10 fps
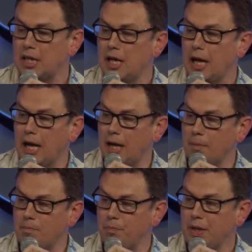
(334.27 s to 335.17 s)

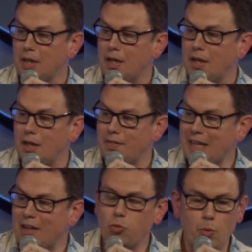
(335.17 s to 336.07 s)

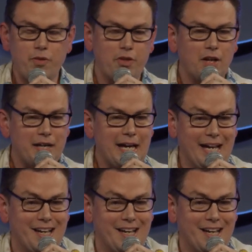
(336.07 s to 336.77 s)
That's what we've done here.